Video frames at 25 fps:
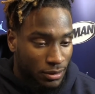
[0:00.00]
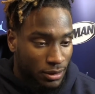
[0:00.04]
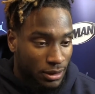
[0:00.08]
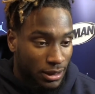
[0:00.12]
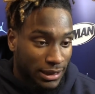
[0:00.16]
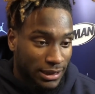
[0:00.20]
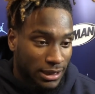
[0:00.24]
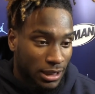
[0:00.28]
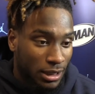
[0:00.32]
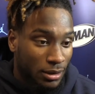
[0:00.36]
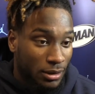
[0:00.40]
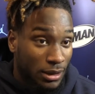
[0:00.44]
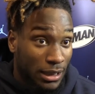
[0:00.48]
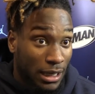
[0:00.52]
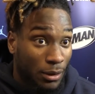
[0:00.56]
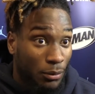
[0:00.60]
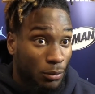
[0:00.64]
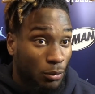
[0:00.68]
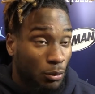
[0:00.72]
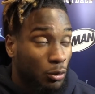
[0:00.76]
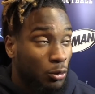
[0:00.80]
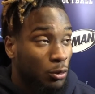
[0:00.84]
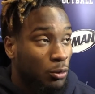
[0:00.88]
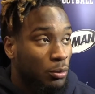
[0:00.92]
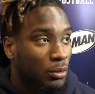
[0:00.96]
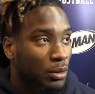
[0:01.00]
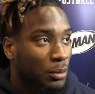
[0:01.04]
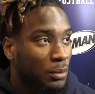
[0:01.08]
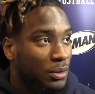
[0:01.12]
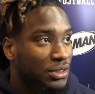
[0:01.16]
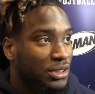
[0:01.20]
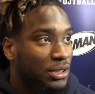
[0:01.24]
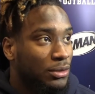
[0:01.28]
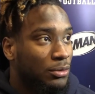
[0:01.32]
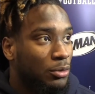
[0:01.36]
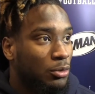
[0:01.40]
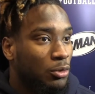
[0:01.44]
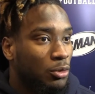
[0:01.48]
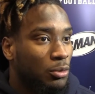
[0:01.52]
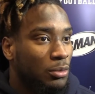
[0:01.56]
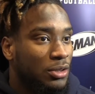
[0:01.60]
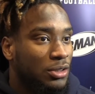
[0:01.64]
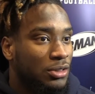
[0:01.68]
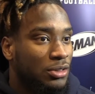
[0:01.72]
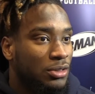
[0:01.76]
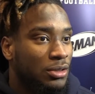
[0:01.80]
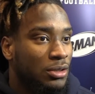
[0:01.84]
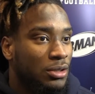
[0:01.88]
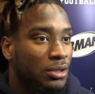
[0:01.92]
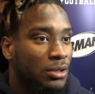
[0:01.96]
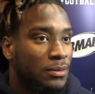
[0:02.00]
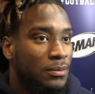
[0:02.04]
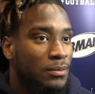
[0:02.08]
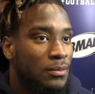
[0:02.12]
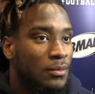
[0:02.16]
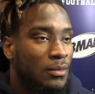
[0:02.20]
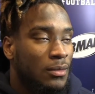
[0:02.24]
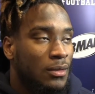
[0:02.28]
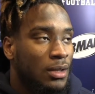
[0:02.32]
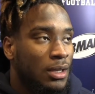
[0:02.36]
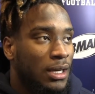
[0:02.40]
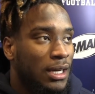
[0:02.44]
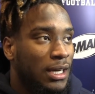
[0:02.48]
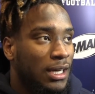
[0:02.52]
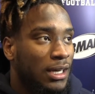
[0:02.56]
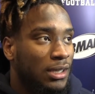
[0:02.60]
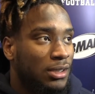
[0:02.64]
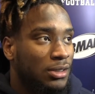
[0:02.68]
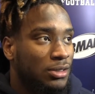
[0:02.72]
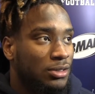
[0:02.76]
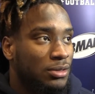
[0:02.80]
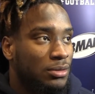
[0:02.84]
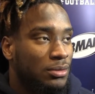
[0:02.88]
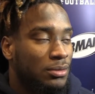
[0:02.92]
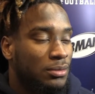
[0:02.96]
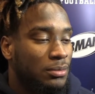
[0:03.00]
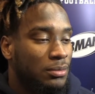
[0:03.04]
like that room, the receiver room, has